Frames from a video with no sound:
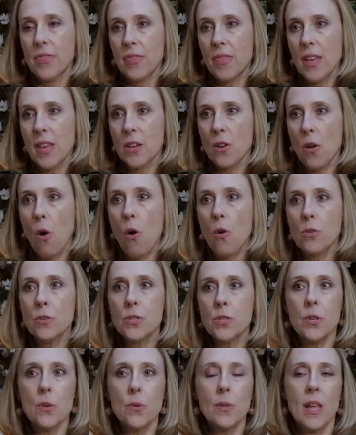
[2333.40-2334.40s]
It
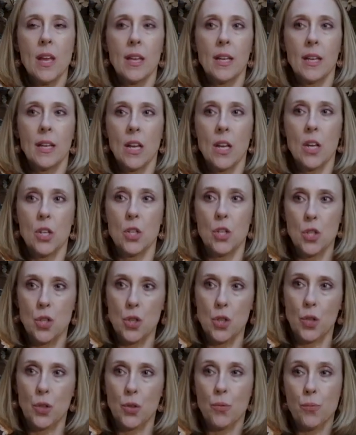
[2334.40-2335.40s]
also like
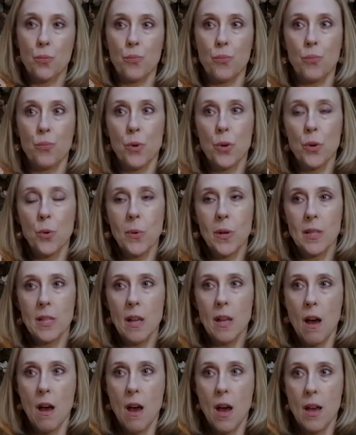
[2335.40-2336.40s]
grew a
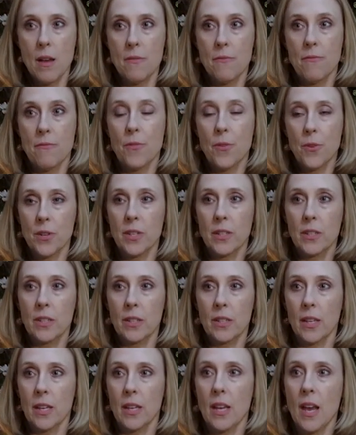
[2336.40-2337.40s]
lot
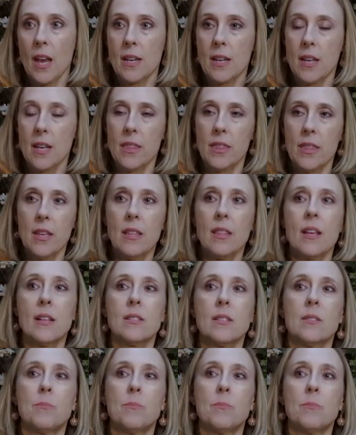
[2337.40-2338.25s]
vertically, and I think that's